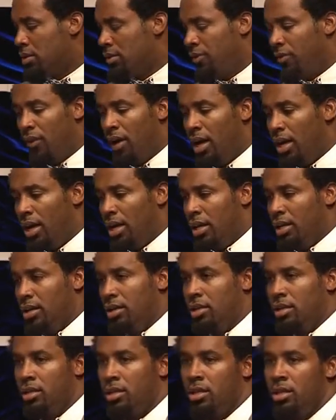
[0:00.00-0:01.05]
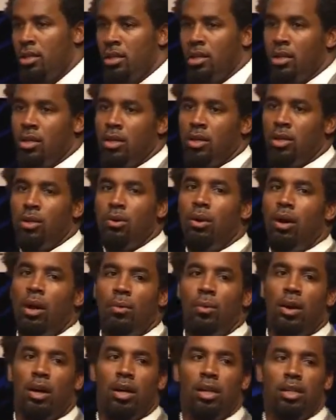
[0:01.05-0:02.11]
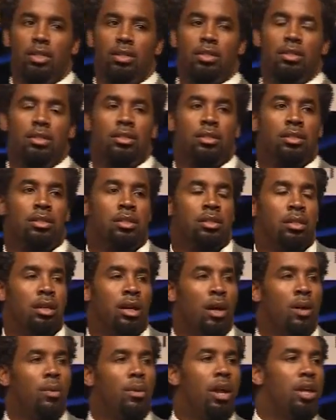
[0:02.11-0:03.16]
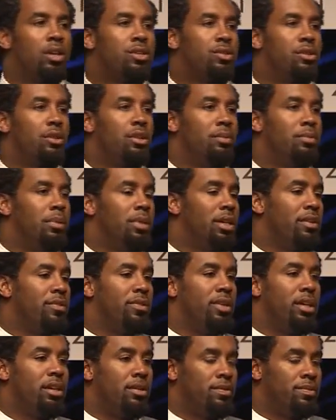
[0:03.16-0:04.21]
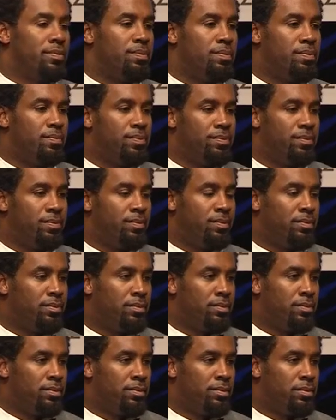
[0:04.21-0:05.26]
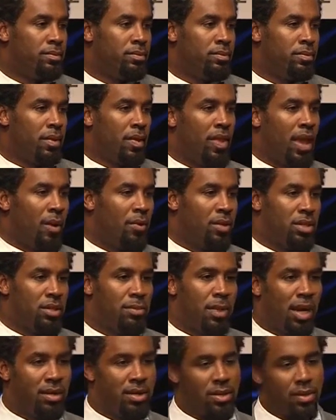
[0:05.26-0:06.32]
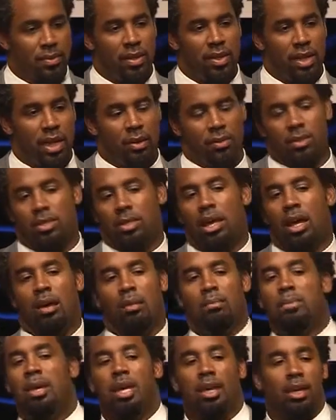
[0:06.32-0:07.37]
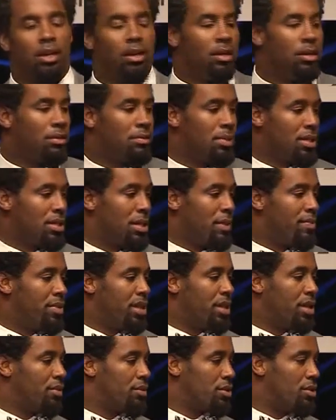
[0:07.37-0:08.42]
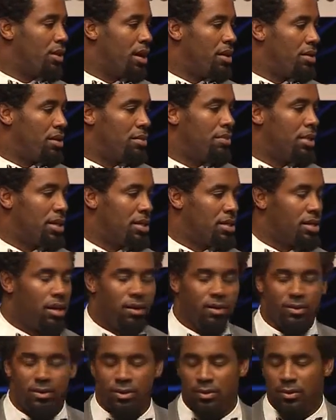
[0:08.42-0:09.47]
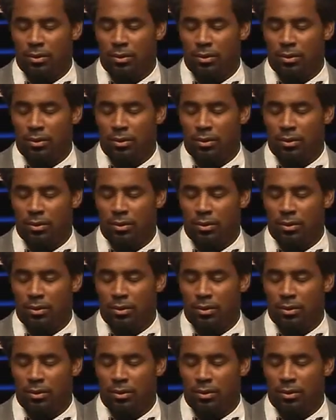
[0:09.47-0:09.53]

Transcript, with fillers: defined who I was and what I truly believed in. And that was about something that was not me, but something that was greater than myself.